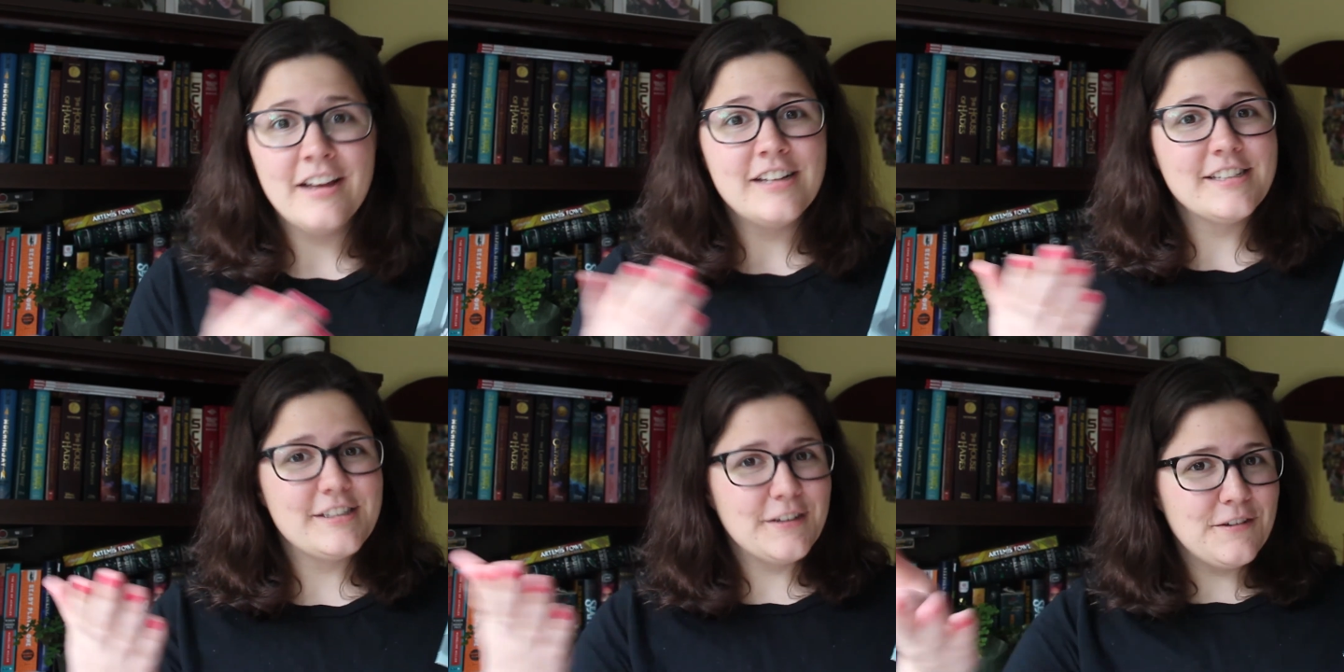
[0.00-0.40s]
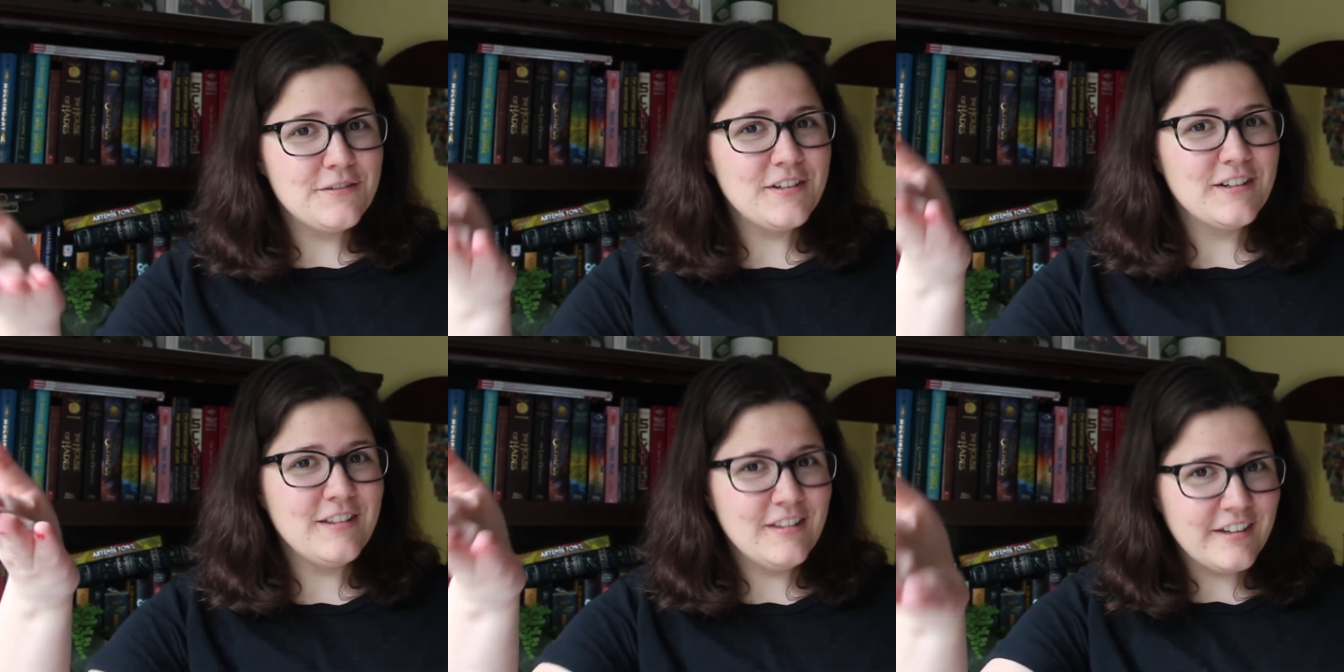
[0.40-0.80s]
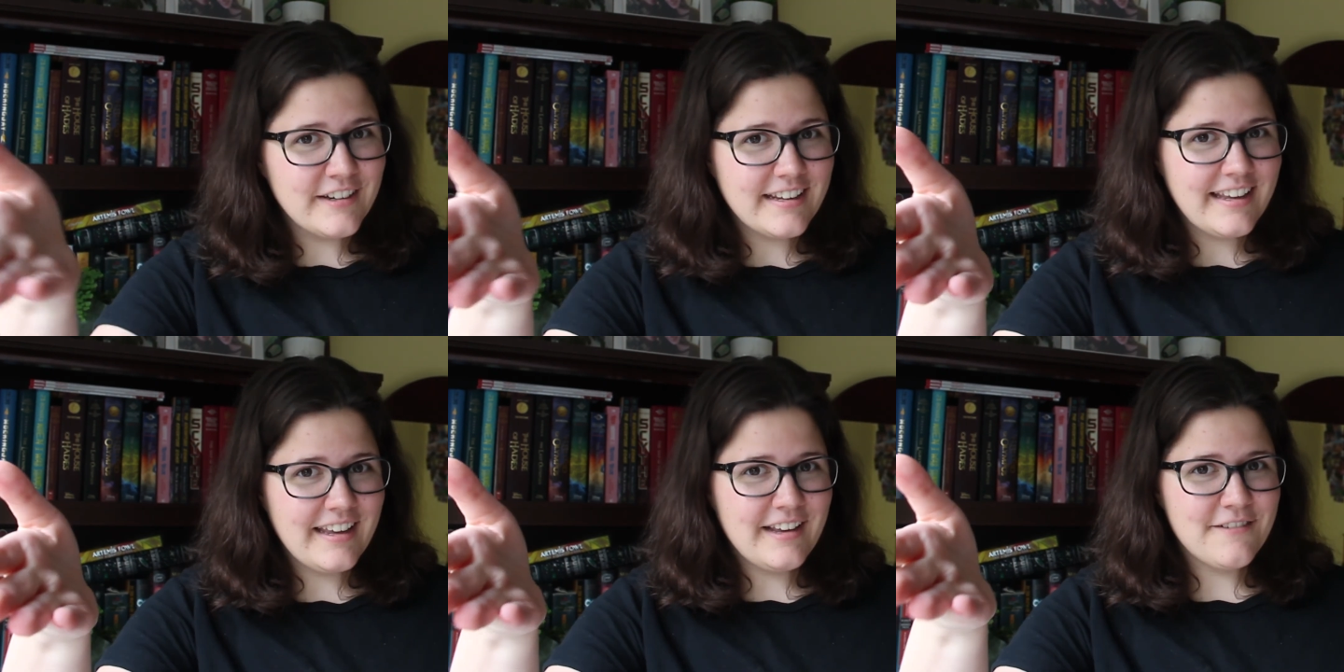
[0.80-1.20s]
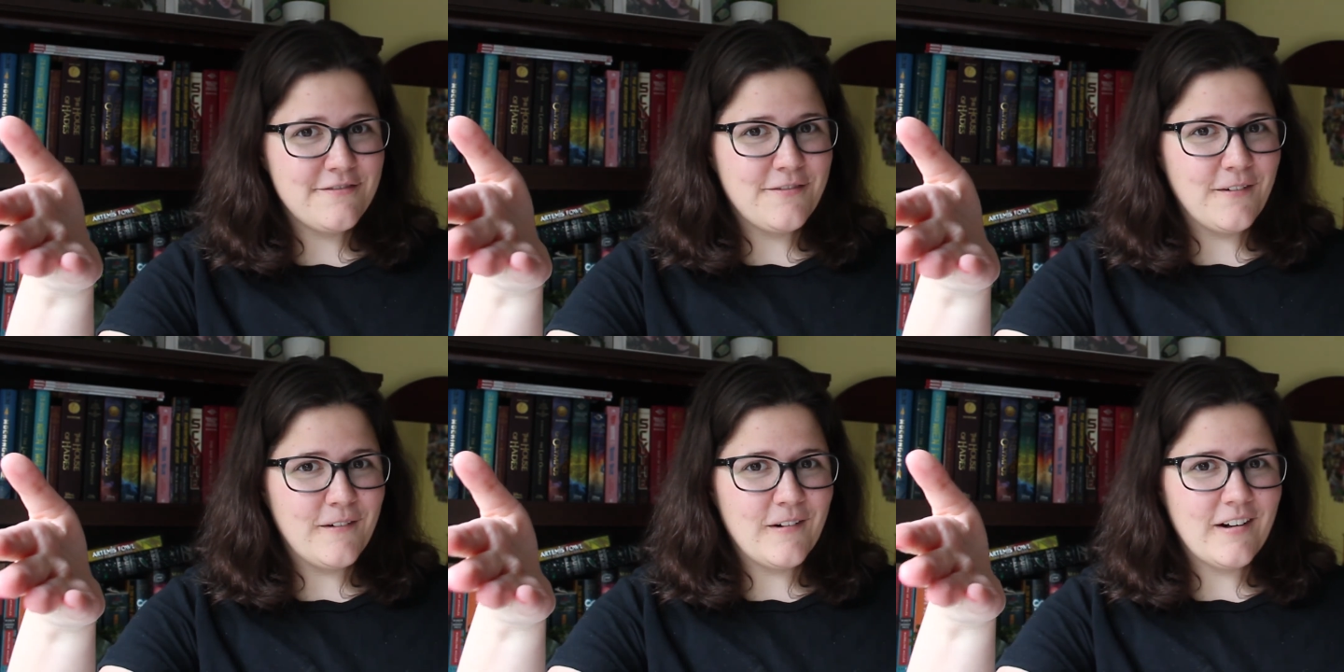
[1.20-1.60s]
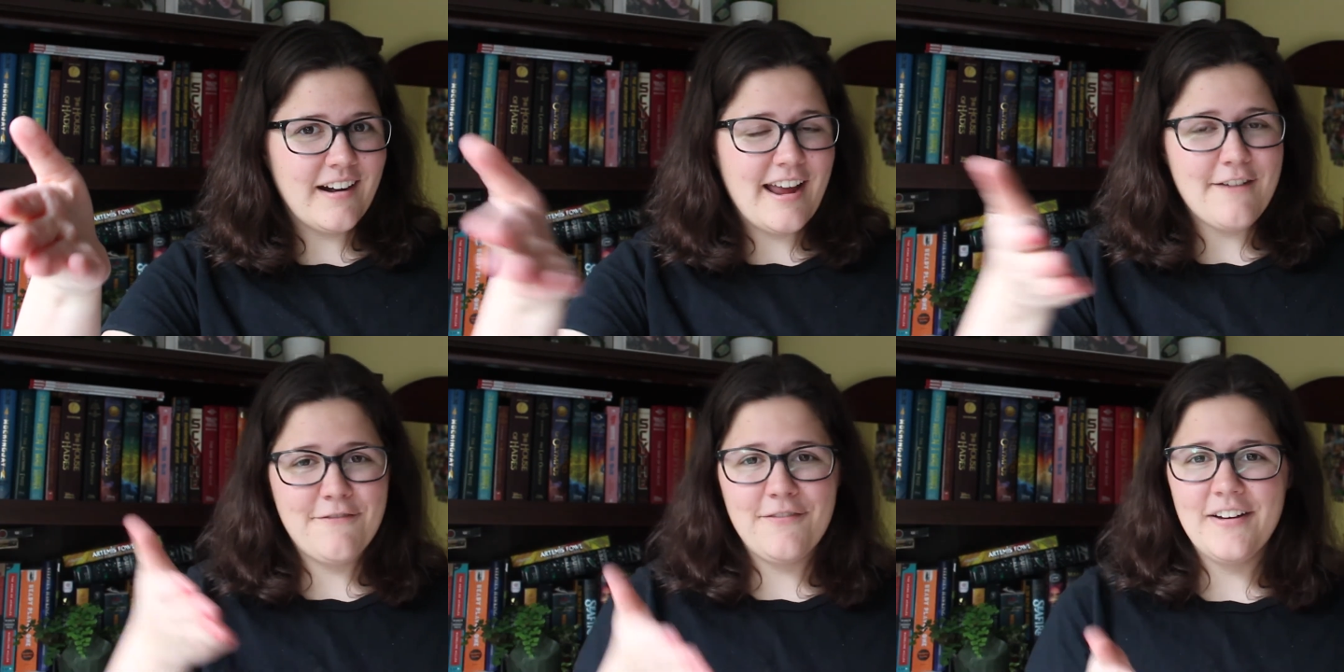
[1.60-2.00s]
so if you're looking for
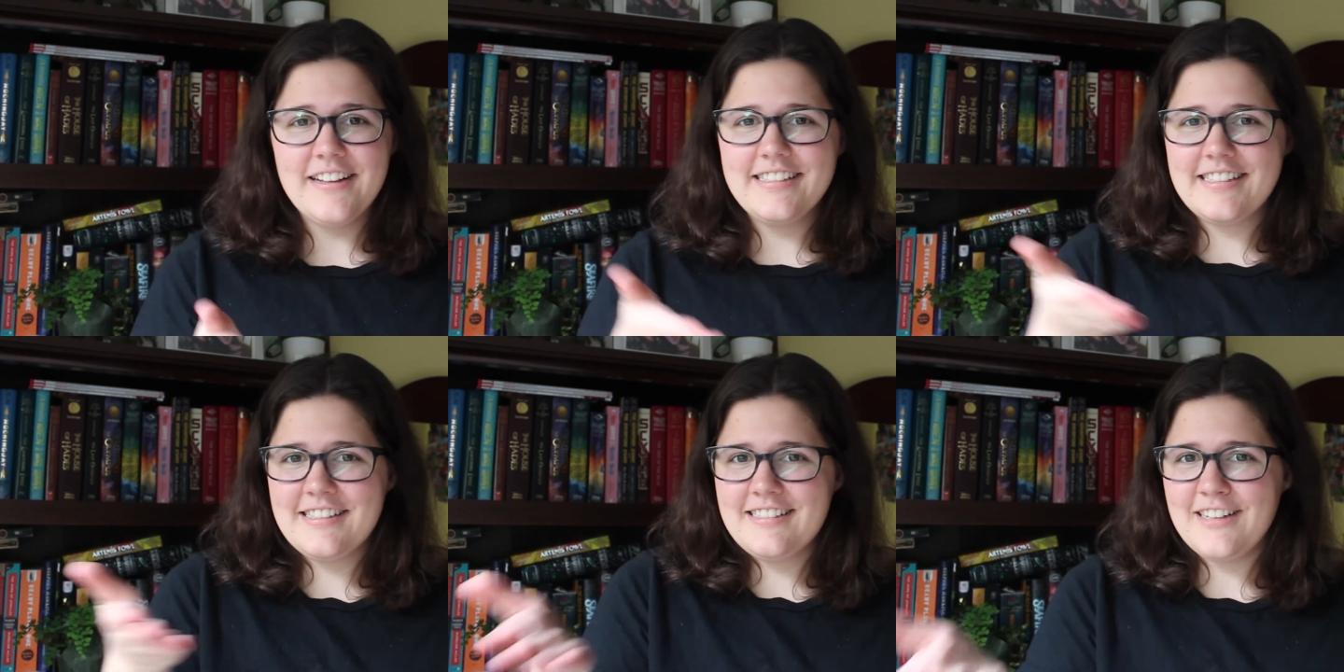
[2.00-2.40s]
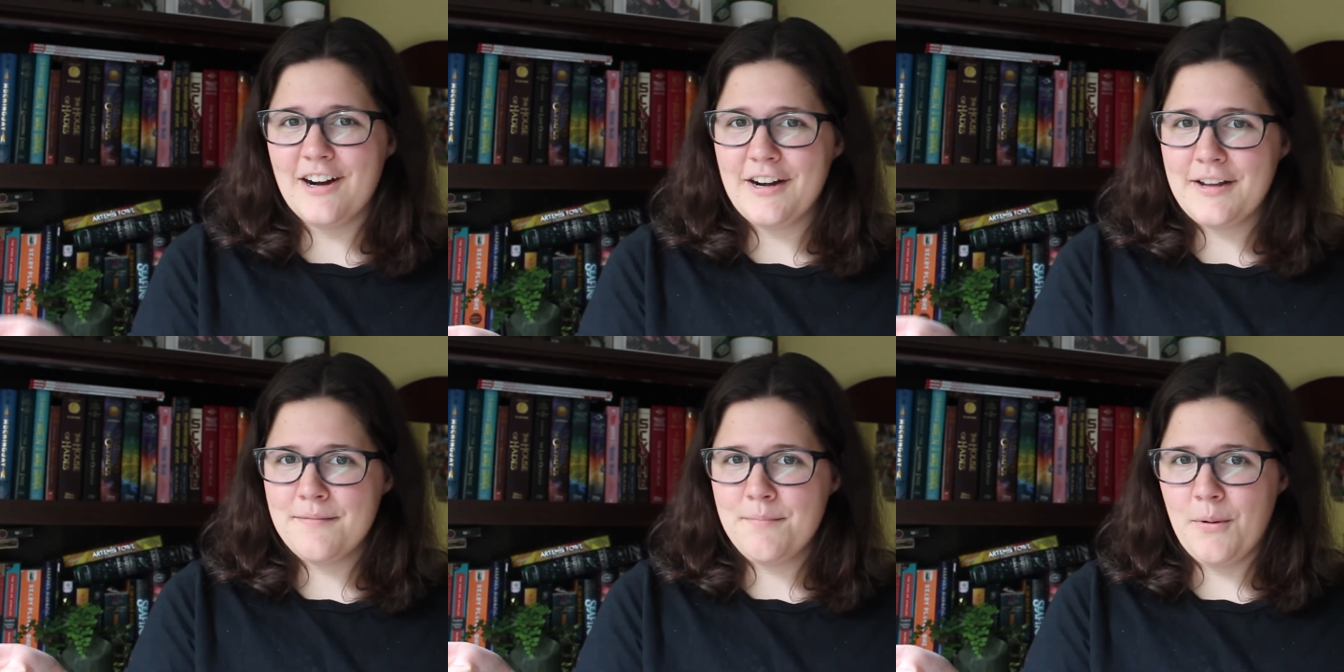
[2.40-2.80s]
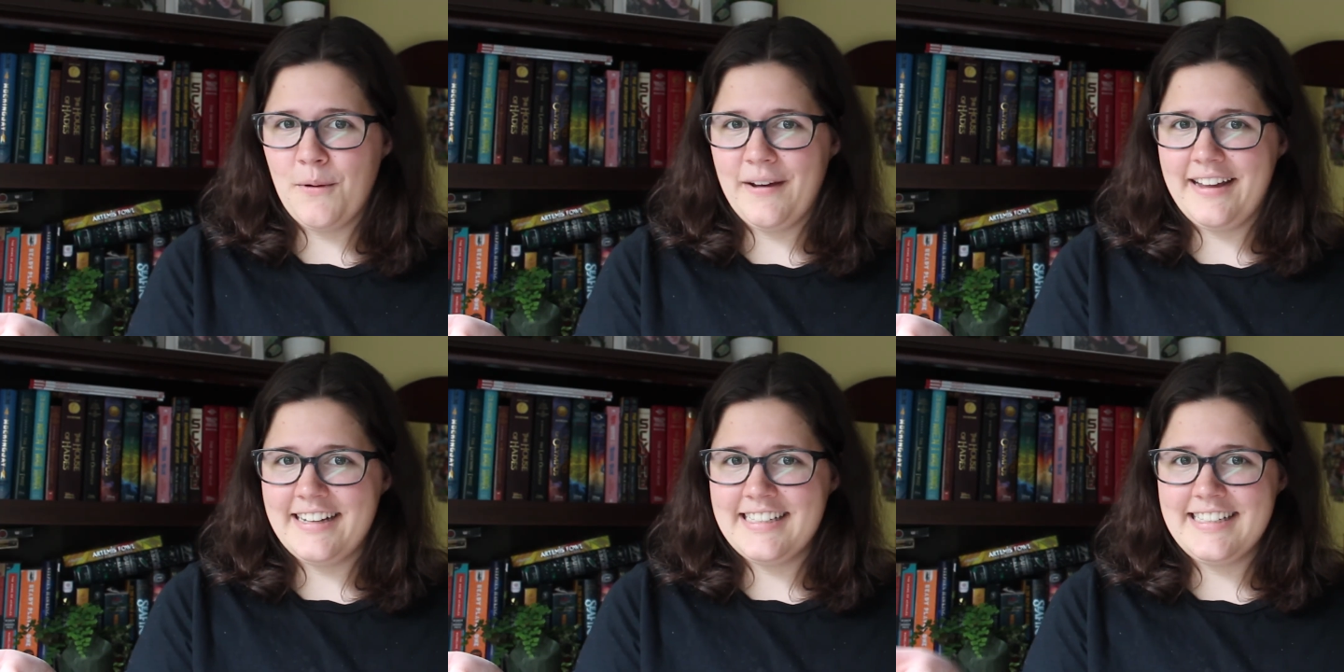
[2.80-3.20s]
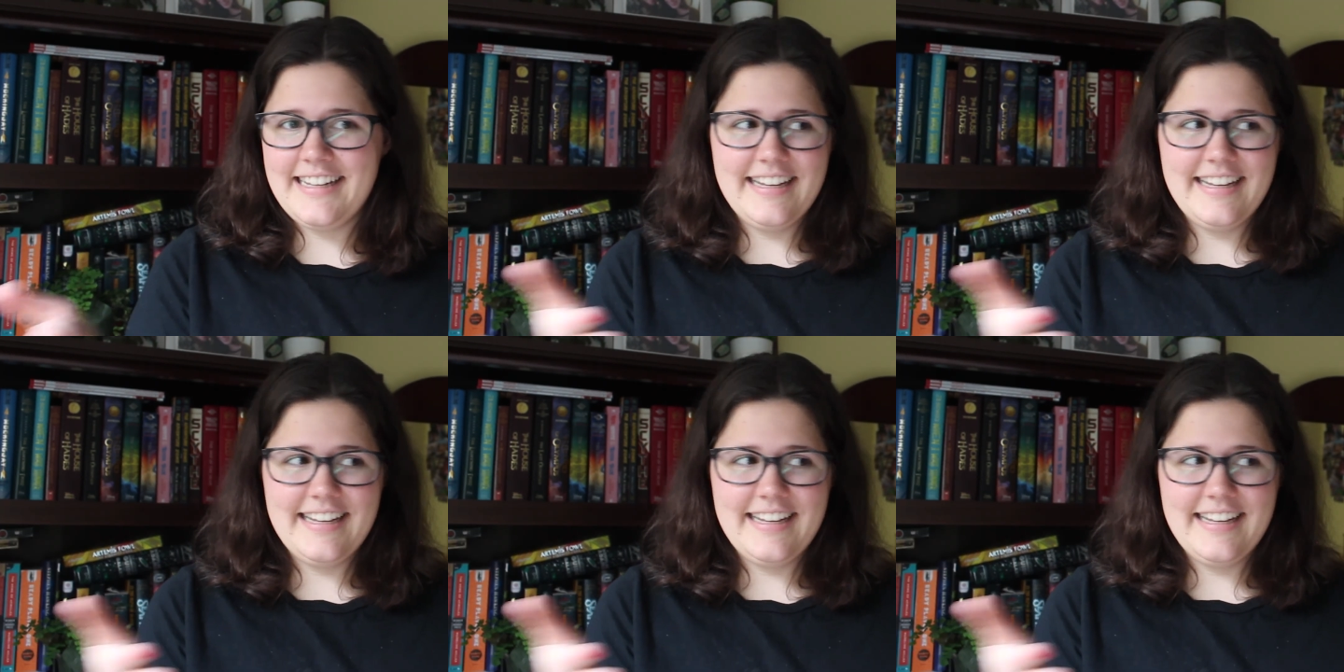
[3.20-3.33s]
a fun starting point